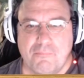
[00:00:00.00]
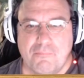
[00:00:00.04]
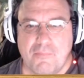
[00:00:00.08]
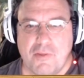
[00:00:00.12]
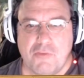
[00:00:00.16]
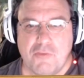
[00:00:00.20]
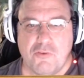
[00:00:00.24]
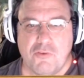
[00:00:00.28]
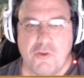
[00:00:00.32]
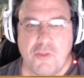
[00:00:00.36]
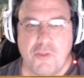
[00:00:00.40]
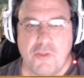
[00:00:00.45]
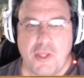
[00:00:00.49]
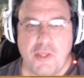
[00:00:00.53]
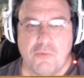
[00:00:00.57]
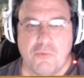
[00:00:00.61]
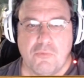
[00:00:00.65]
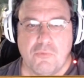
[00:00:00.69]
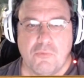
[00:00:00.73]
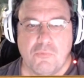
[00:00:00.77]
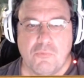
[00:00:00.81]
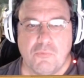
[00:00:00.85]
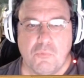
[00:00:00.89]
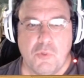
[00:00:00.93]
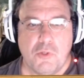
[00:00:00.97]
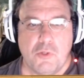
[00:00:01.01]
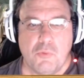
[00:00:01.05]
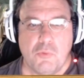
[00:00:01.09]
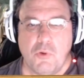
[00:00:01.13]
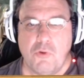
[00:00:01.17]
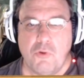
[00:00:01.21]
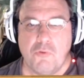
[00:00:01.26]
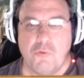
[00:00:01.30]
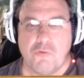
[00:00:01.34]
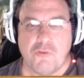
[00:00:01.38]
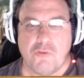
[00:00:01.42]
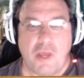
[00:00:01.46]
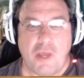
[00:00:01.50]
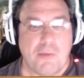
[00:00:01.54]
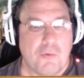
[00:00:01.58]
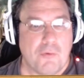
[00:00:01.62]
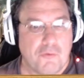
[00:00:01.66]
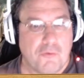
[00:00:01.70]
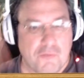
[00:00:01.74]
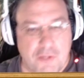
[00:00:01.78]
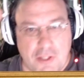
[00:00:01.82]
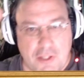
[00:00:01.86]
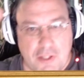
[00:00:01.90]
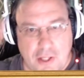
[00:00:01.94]
Until then, we will
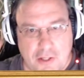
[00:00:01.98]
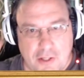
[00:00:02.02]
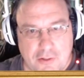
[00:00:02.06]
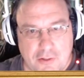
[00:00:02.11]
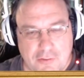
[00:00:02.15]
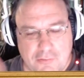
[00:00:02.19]
cyber see ya.